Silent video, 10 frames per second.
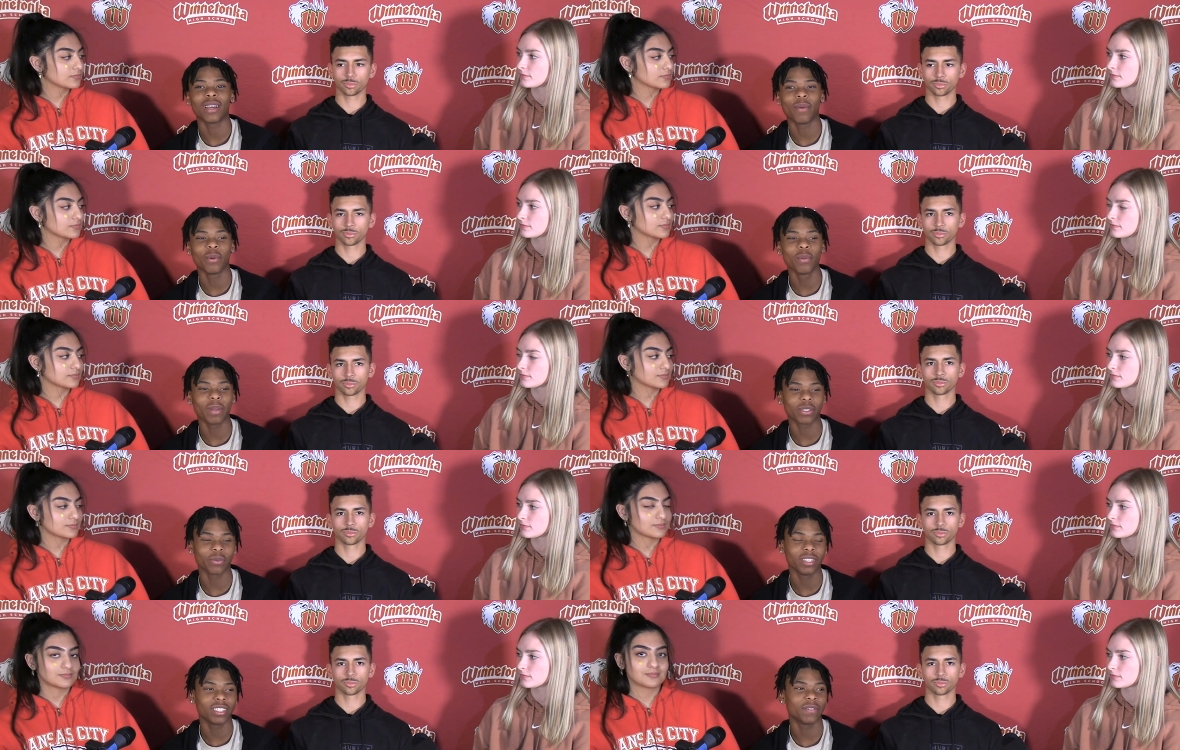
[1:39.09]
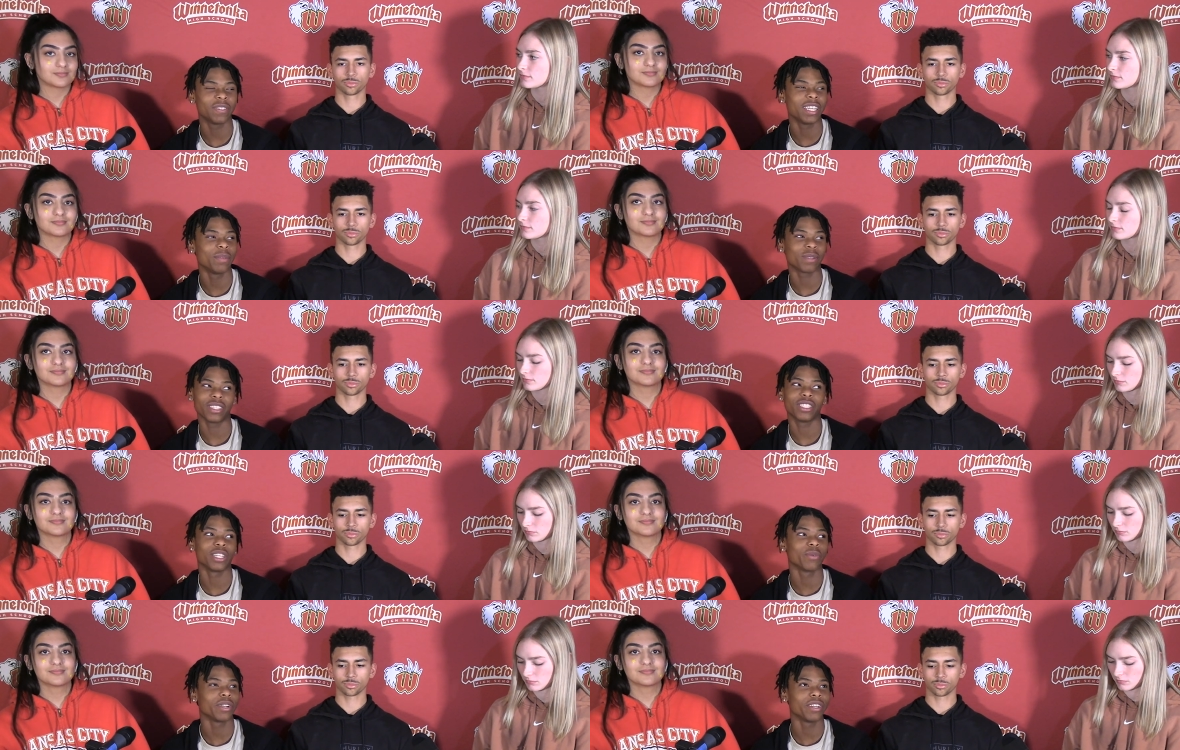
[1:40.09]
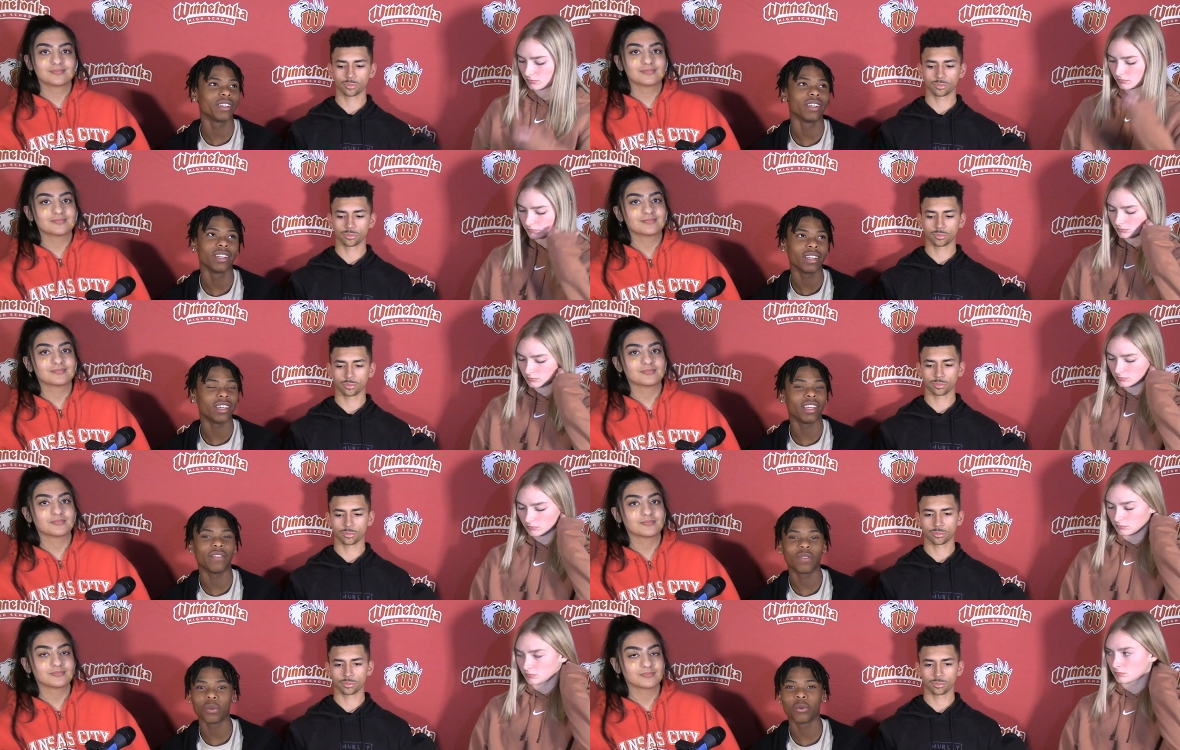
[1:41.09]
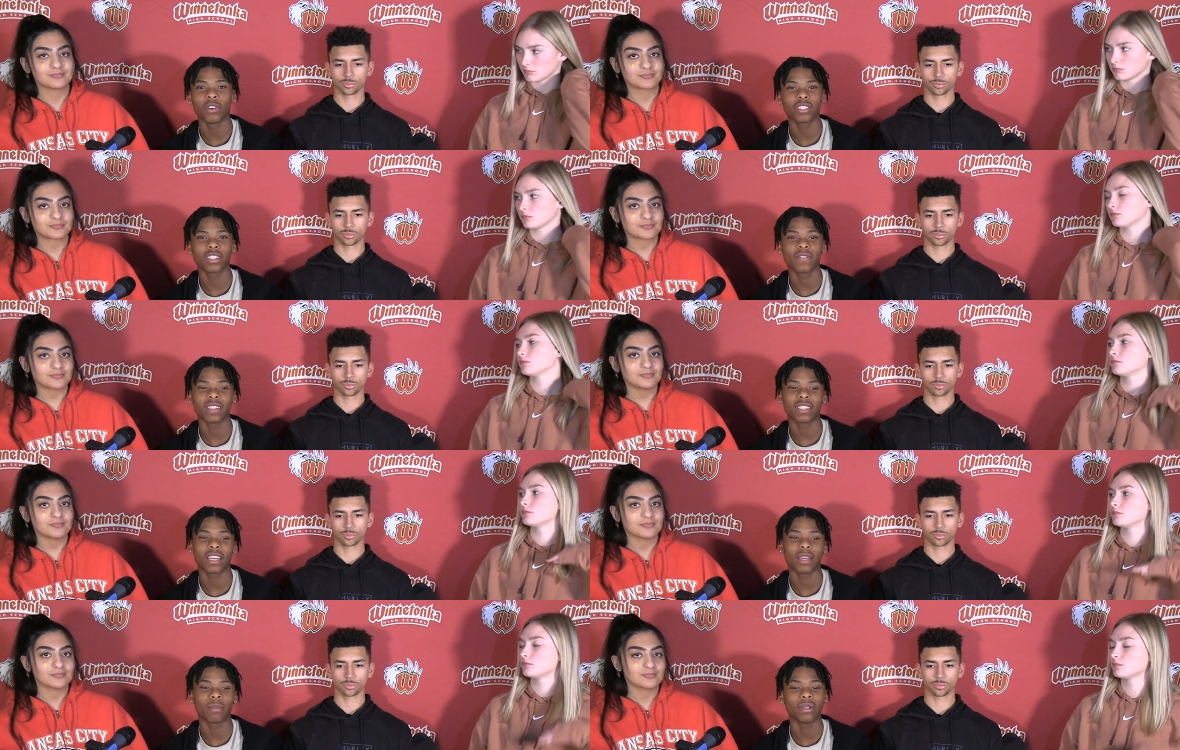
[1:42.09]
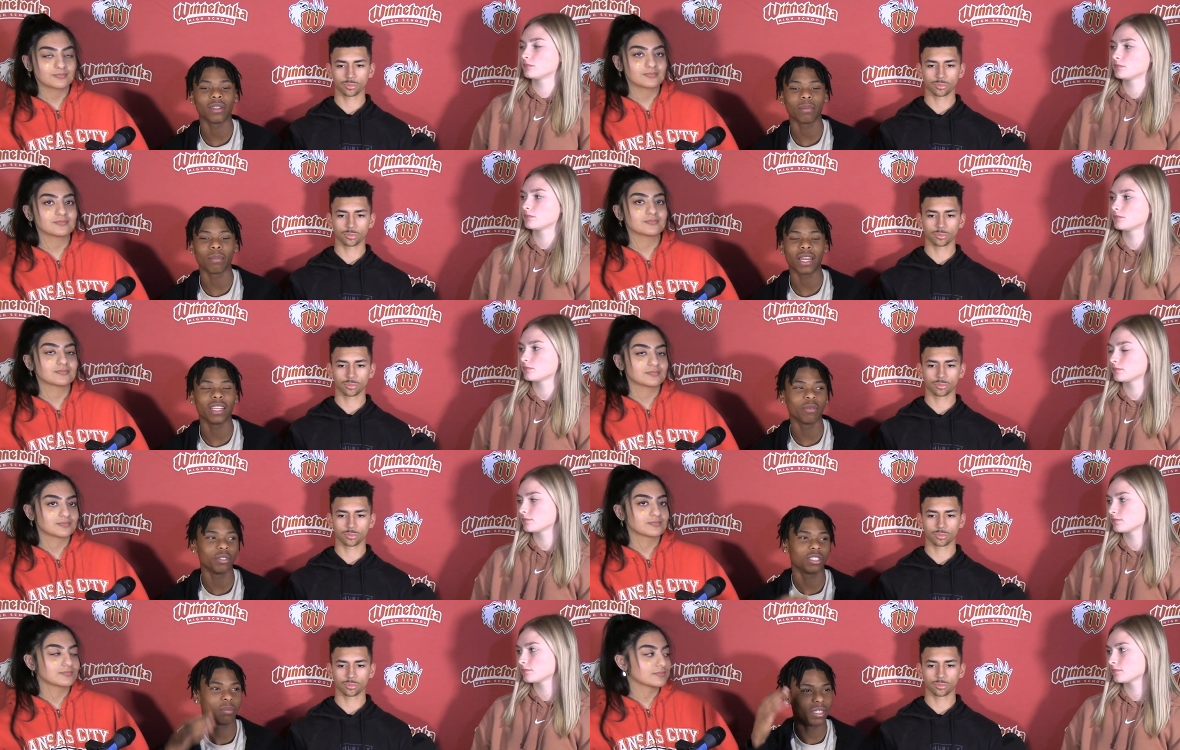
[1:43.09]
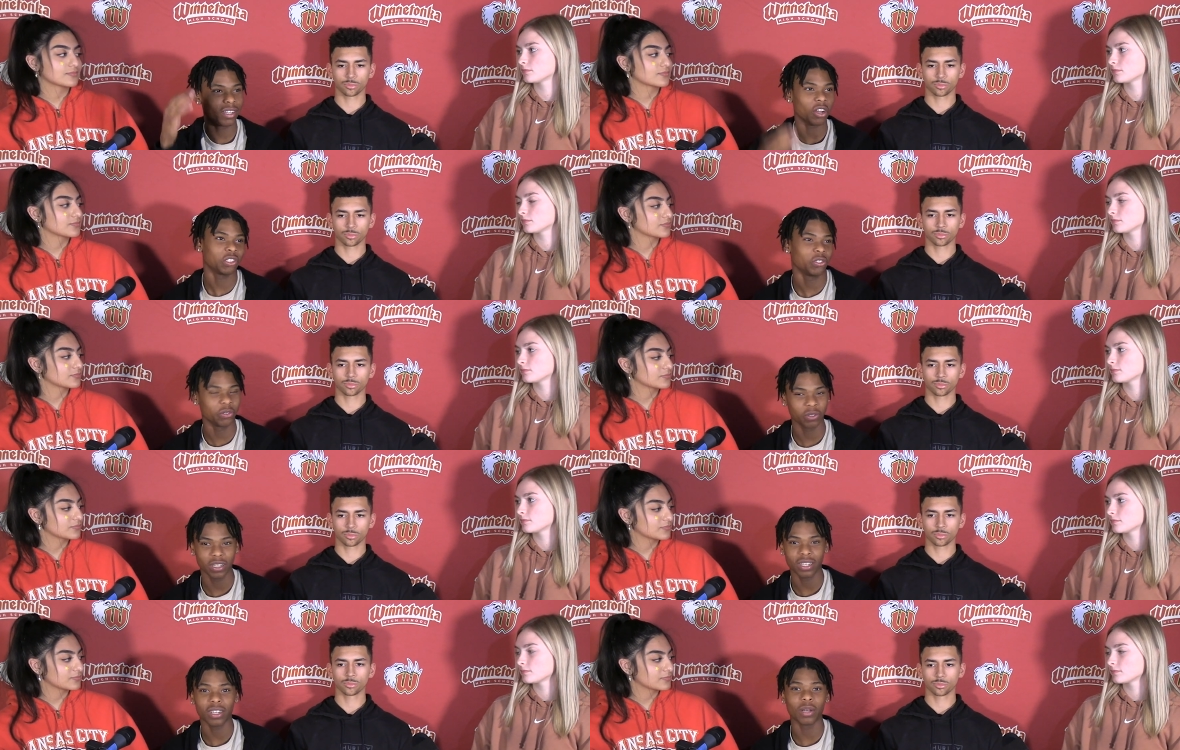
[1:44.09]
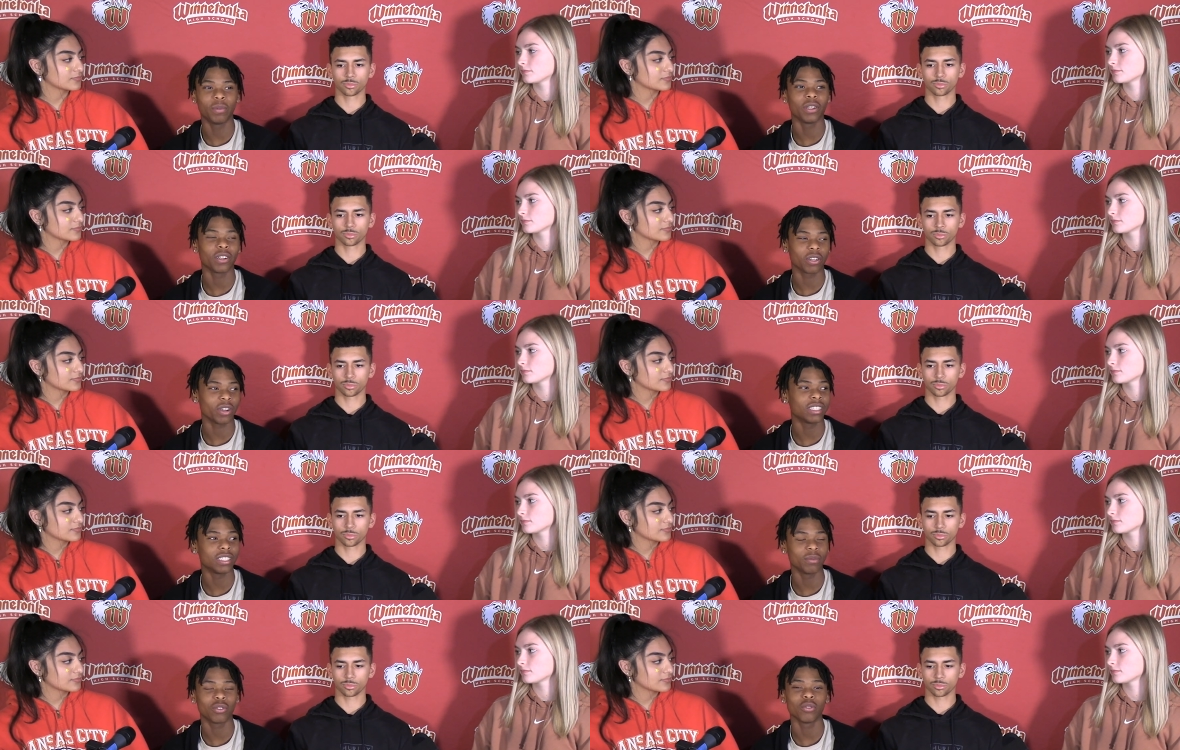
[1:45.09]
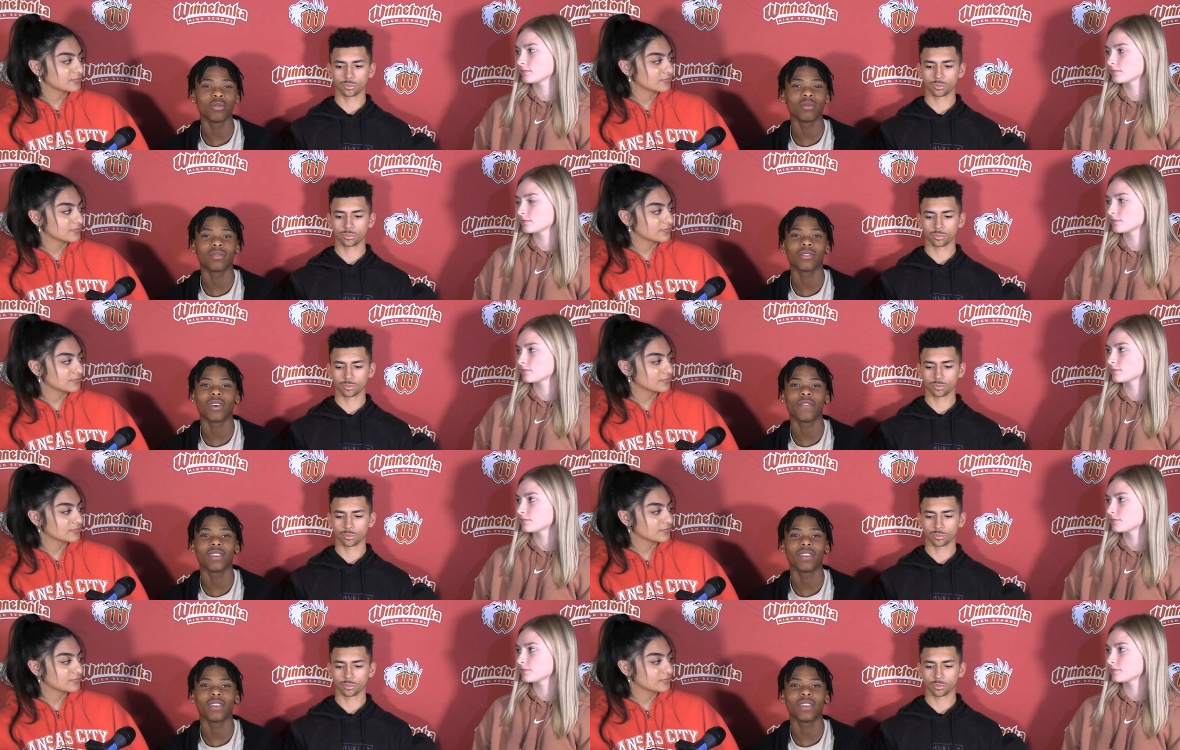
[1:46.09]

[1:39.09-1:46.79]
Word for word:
Speaker 1: I mean, we play some really tough teams like January and February and stuff like that. But by then, we should be also up there in great teams too. So I